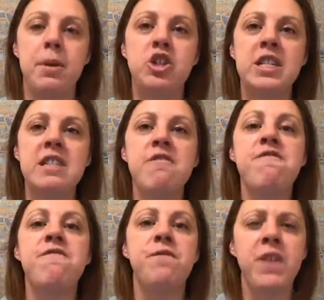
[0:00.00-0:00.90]
But just the
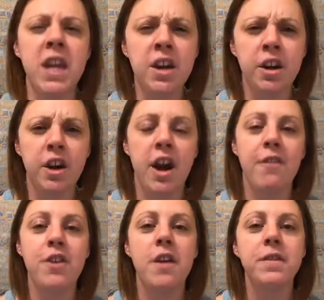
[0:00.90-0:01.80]
fear
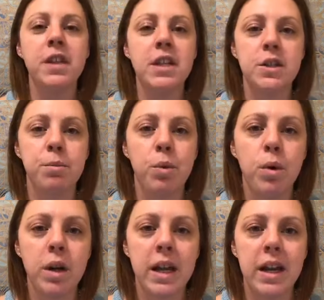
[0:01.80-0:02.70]
of not feeling
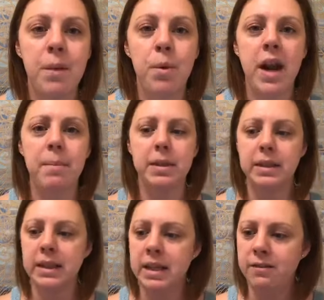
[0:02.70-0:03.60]
supported in what I
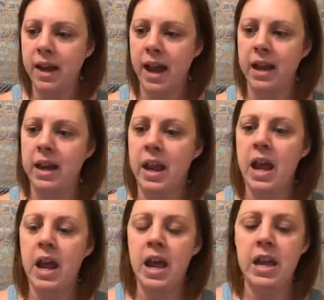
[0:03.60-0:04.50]
believe in,
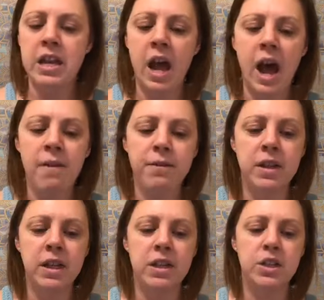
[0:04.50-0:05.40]
not
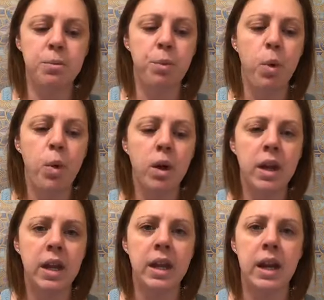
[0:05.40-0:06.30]
feeling
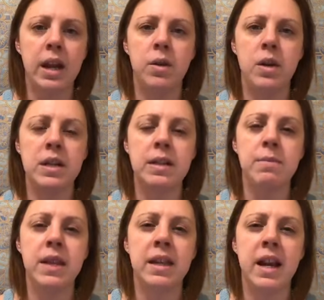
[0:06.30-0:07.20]
supported in
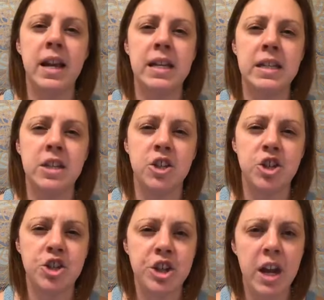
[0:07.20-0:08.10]
something that I need to
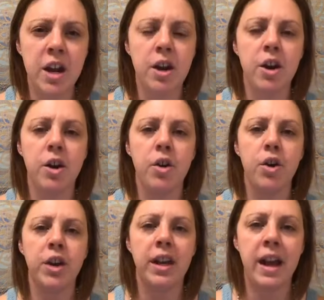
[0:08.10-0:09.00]
share
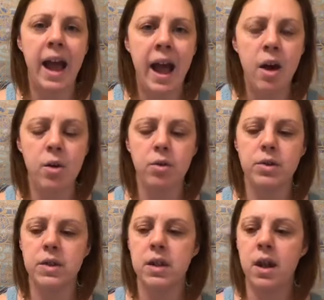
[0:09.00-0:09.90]
or get
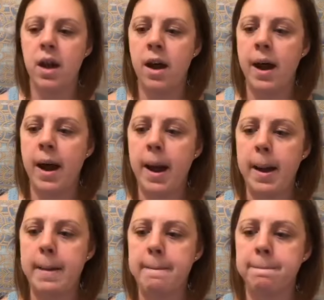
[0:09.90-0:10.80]
out,
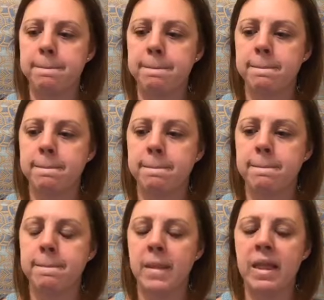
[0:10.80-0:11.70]

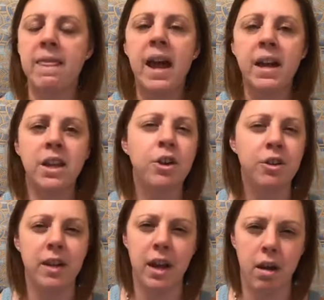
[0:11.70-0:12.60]
that can
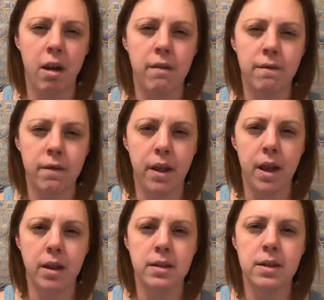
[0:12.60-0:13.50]
create
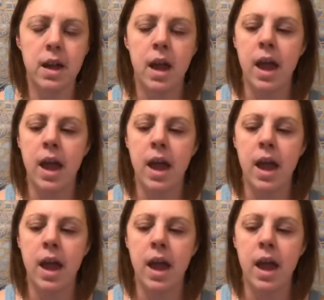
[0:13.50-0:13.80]
conflict.